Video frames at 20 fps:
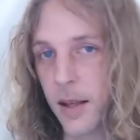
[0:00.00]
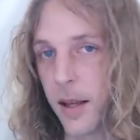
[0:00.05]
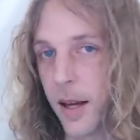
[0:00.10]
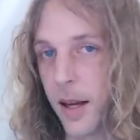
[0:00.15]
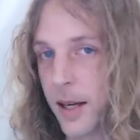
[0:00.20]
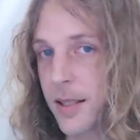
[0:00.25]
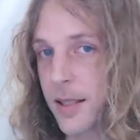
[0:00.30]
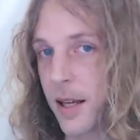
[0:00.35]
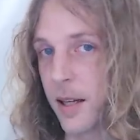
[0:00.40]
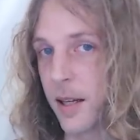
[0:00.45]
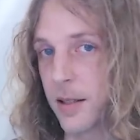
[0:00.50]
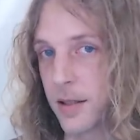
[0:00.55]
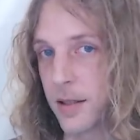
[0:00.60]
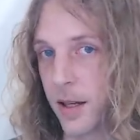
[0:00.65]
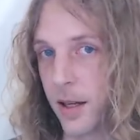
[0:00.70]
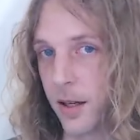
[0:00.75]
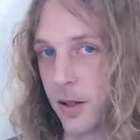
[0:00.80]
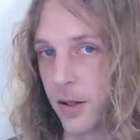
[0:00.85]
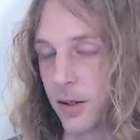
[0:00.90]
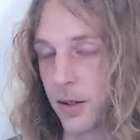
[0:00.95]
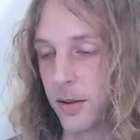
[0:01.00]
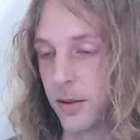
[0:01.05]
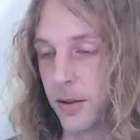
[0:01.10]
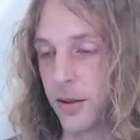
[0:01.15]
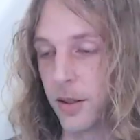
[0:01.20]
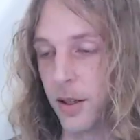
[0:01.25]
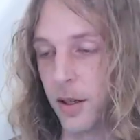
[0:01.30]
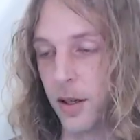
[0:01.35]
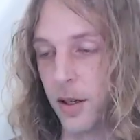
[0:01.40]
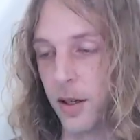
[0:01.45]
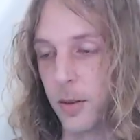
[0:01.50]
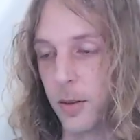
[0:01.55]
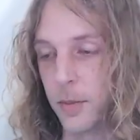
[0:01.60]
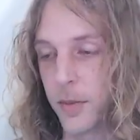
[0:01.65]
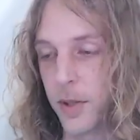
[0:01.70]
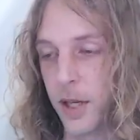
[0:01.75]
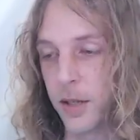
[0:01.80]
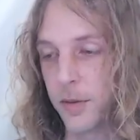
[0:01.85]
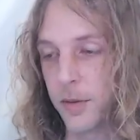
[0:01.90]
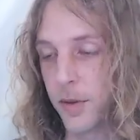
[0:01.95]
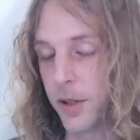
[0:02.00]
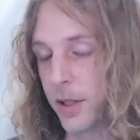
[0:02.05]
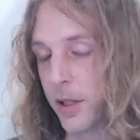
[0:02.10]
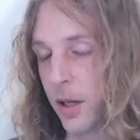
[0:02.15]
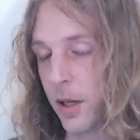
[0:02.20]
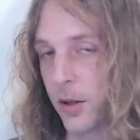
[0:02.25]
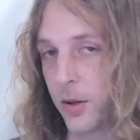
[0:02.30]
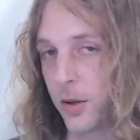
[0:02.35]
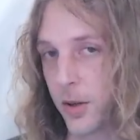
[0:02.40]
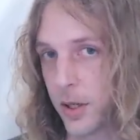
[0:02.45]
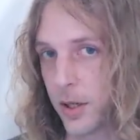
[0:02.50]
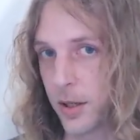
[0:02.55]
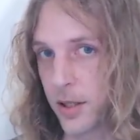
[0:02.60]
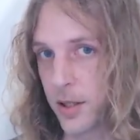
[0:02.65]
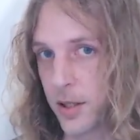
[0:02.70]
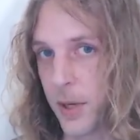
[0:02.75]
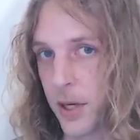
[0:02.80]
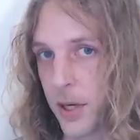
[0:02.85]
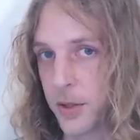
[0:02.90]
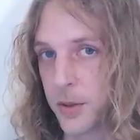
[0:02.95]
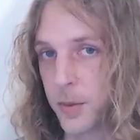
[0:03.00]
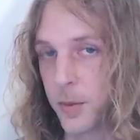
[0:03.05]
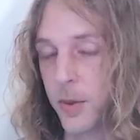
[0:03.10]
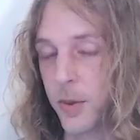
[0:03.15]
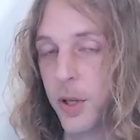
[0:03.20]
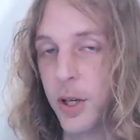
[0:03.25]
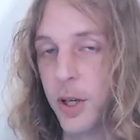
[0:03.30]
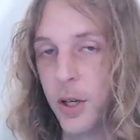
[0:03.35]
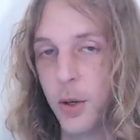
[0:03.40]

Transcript: The next kind of skater, kind of on the other end of the spectrum,